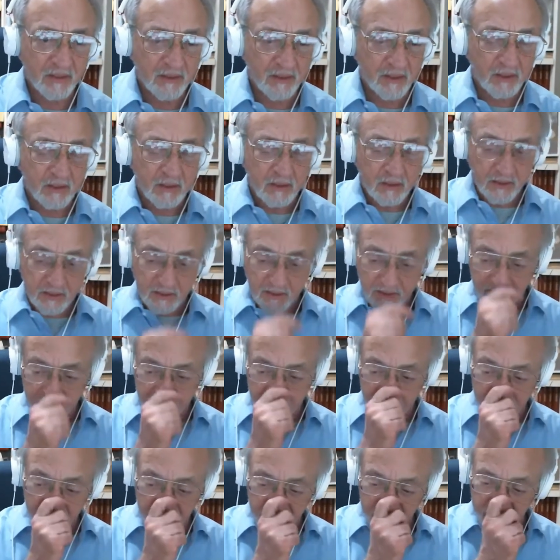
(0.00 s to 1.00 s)
Yeah,
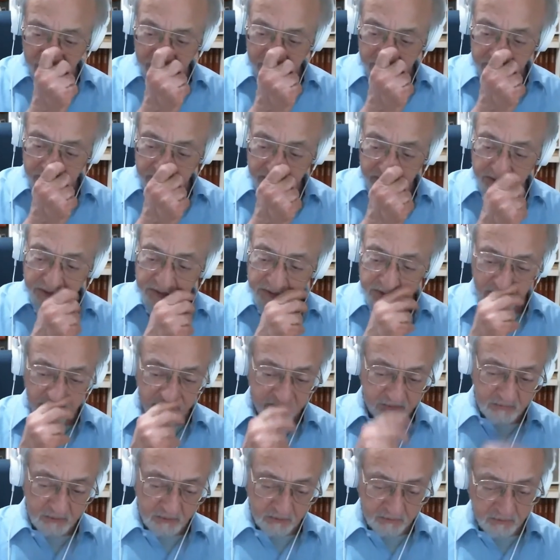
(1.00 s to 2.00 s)
in uh, in
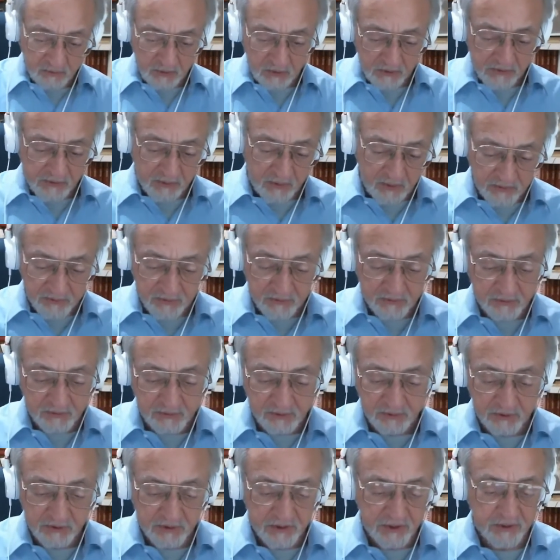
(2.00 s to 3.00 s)
Buddhism, across all the
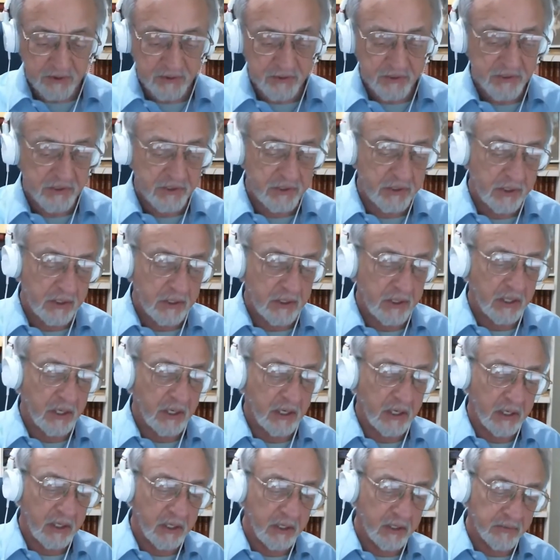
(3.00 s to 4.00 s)
traditions,
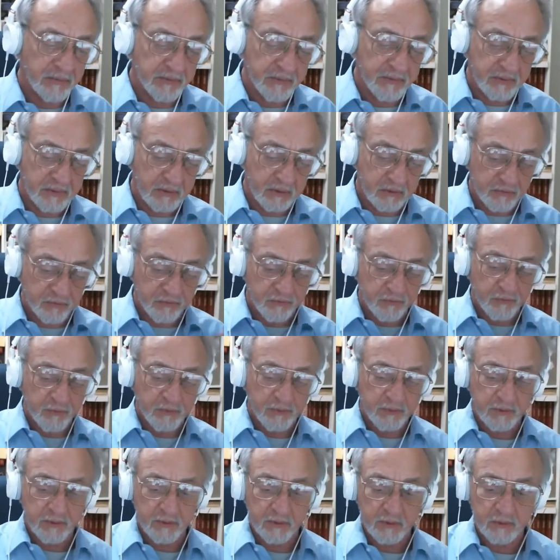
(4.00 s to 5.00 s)
um, there are
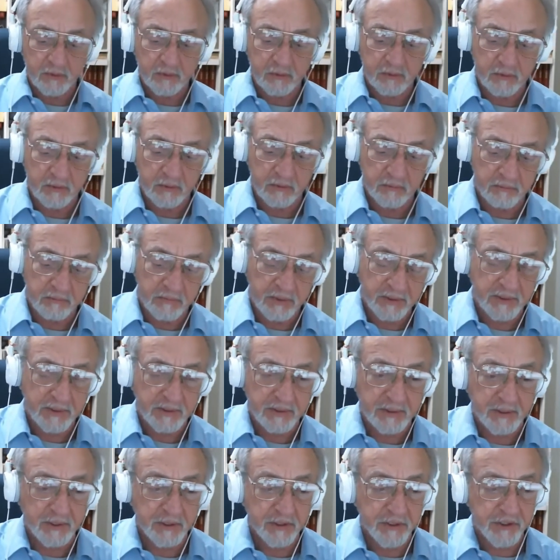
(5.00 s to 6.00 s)
four
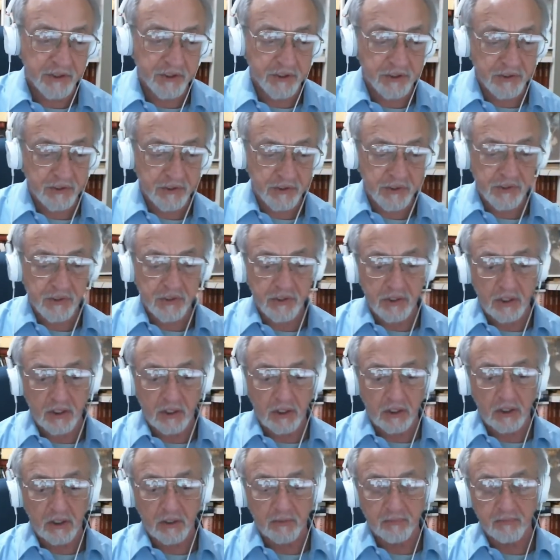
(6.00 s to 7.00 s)
meditations
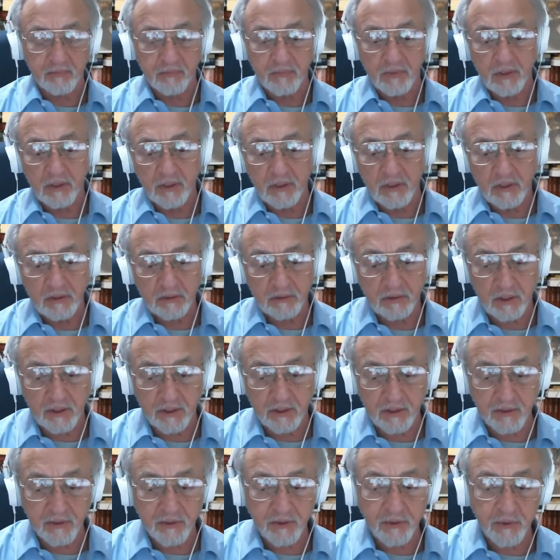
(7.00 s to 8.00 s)
um,
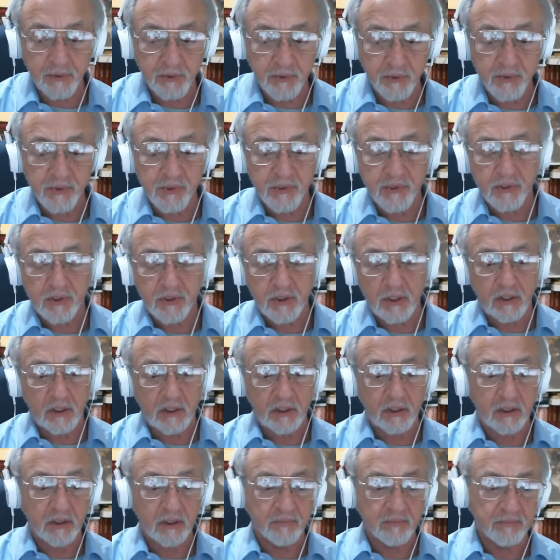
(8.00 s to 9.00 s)
that are used,
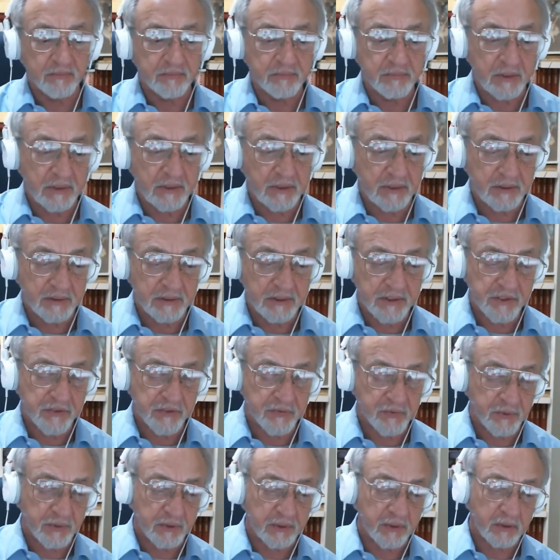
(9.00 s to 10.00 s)
um, and these
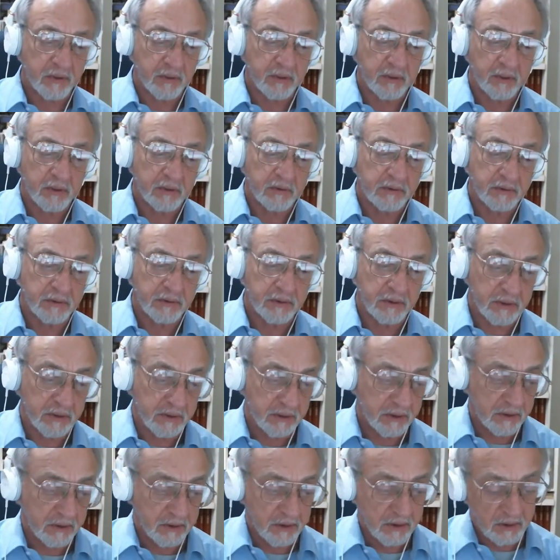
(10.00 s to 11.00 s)
four are called
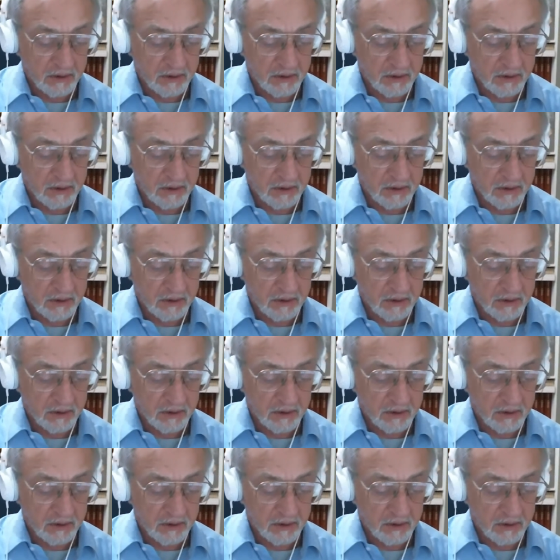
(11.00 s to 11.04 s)
uh,